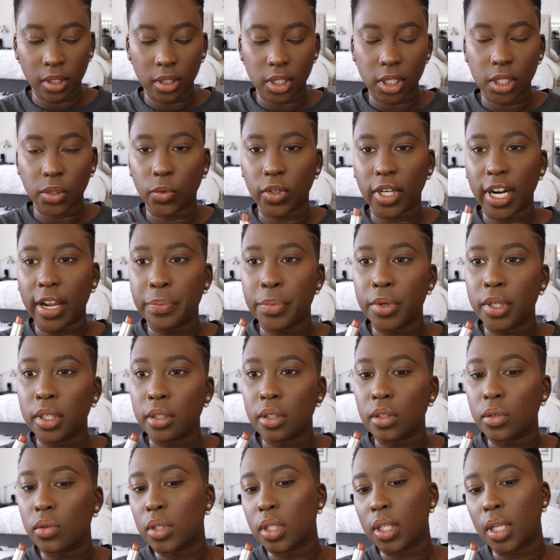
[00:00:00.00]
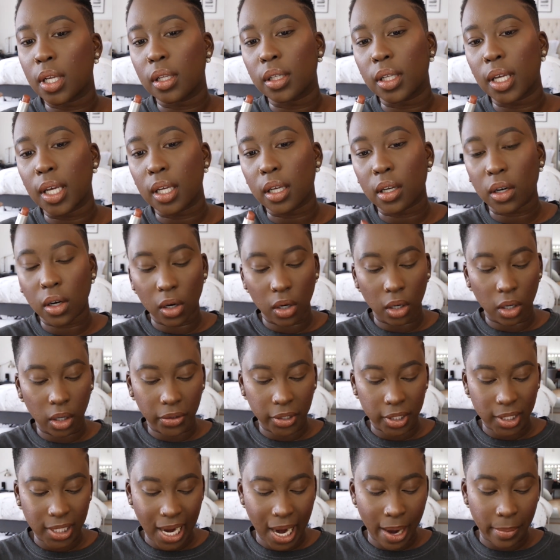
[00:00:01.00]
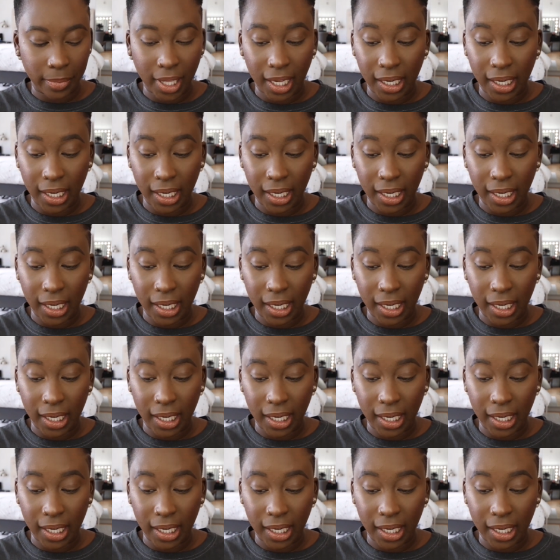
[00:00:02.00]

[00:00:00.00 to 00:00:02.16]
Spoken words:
It's what I've been using like all the time.